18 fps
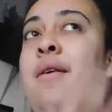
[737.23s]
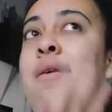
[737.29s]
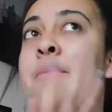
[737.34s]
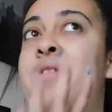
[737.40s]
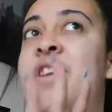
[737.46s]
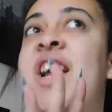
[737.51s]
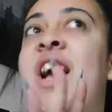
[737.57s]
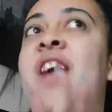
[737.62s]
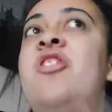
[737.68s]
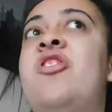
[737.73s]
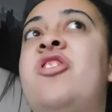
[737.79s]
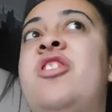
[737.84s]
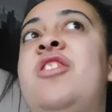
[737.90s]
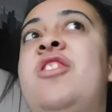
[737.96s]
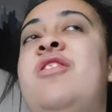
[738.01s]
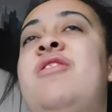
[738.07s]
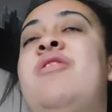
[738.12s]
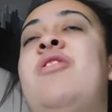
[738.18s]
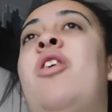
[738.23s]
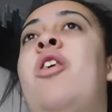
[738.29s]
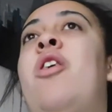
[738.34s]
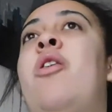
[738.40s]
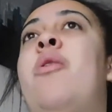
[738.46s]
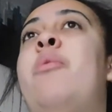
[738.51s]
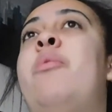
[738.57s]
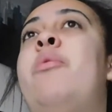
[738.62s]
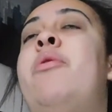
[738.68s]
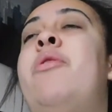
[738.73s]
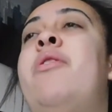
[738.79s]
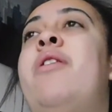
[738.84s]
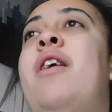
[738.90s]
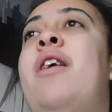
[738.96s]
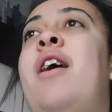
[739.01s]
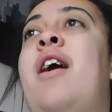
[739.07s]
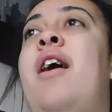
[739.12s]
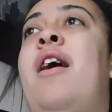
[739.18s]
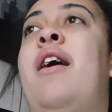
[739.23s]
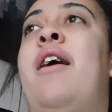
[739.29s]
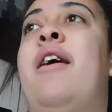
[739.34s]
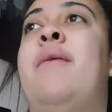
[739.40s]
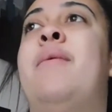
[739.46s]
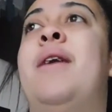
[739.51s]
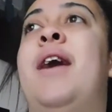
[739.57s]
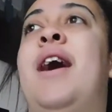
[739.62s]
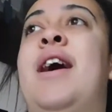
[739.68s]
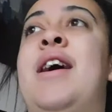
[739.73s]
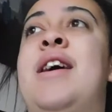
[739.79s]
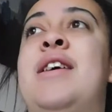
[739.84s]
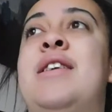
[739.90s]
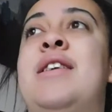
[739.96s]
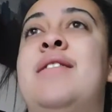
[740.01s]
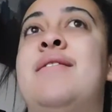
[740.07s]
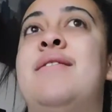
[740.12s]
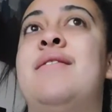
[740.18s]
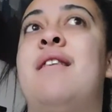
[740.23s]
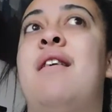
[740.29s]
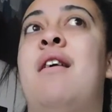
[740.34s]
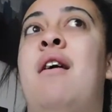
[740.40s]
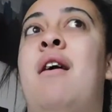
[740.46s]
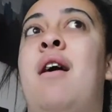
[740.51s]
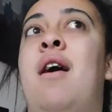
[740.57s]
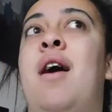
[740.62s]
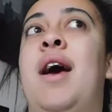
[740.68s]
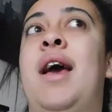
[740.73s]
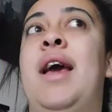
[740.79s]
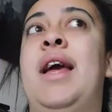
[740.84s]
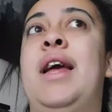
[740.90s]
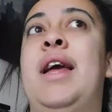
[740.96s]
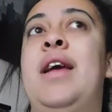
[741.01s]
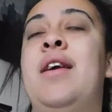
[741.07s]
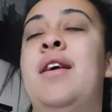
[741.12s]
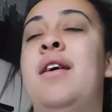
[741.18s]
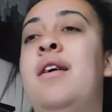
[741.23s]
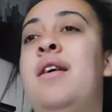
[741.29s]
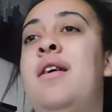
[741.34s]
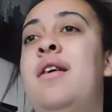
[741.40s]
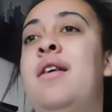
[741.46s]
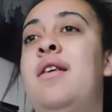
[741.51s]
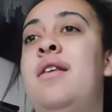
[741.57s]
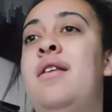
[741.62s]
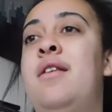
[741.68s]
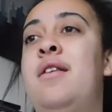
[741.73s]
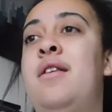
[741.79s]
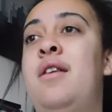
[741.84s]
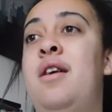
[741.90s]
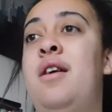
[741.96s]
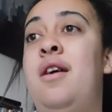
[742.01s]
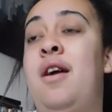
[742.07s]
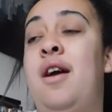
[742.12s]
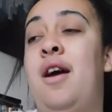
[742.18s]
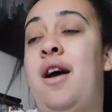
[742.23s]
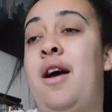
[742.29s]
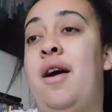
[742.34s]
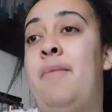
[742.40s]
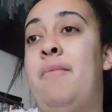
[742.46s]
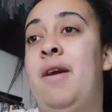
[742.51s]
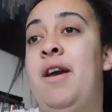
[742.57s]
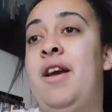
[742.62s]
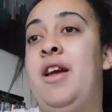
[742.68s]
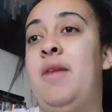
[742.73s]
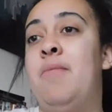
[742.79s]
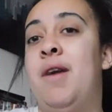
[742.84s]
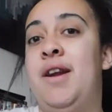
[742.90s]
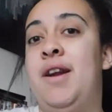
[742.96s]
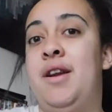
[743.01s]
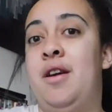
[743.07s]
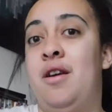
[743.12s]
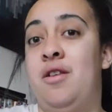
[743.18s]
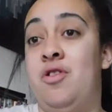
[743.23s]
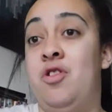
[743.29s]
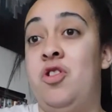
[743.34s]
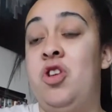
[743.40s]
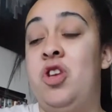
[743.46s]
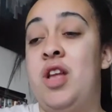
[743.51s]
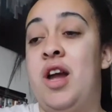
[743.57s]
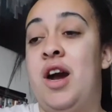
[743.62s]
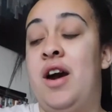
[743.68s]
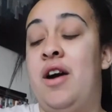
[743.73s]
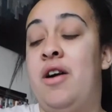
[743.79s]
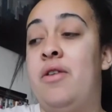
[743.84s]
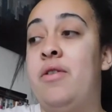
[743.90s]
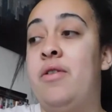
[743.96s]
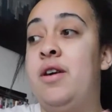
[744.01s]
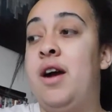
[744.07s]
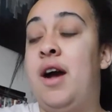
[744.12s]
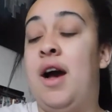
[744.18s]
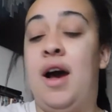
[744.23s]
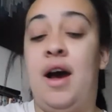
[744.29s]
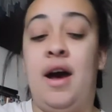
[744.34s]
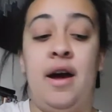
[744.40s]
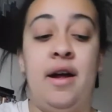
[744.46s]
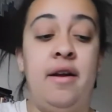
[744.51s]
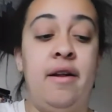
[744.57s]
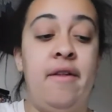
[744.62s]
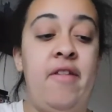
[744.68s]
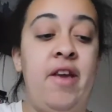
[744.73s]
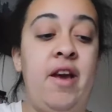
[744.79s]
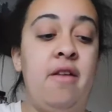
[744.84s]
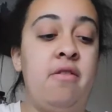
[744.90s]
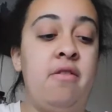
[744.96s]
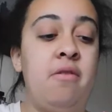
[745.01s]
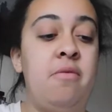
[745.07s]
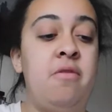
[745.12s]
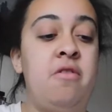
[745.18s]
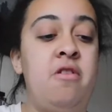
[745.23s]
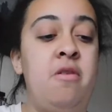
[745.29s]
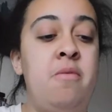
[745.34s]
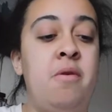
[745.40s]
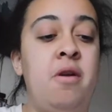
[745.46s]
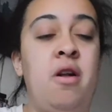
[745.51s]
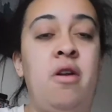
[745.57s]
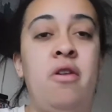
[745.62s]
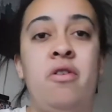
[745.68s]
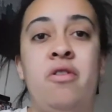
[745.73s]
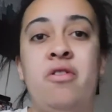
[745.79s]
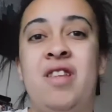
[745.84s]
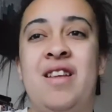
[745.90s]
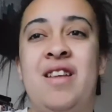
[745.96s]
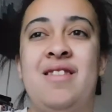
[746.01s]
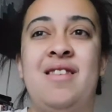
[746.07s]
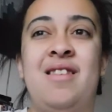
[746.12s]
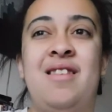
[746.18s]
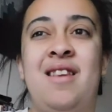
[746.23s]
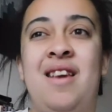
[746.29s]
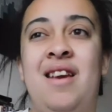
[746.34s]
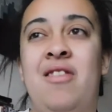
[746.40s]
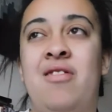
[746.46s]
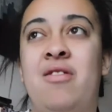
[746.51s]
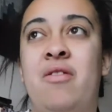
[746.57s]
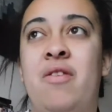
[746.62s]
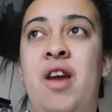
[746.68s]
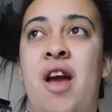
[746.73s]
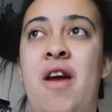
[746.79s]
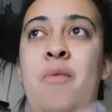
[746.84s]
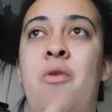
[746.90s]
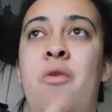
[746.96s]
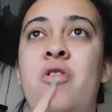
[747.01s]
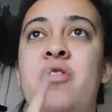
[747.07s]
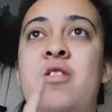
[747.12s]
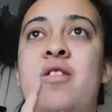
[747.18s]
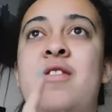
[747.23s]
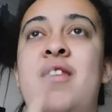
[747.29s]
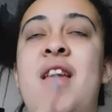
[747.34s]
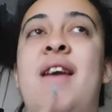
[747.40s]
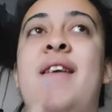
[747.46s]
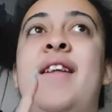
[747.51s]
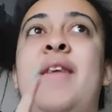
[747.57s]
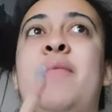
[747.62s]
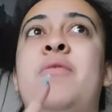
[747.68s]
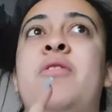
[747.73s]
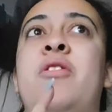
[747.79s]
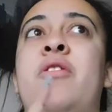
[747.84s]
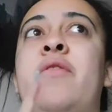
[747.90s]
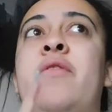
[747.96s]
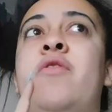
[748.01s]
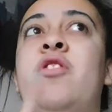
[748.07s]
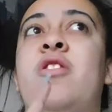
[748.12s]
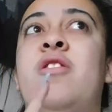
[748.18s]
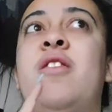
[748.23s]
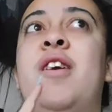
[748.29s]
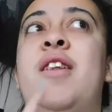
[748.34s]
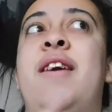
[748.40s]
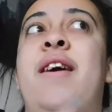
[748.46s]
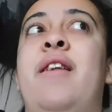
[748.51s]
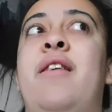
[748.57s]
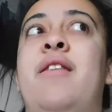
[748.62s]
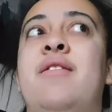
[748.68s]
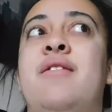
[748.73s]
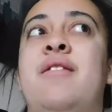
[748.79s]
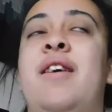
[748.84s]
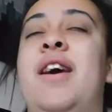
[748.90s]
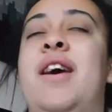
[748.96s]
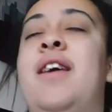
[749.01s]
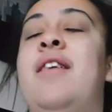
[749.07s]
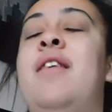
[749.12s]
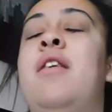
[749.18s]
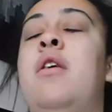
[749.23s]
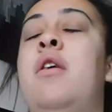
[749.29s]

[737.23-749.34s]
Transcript: potentially stop as I am making my lunch now, and I think there's going to be super going on with Sex and the City or something. I watched the second episode of Just Like That last night.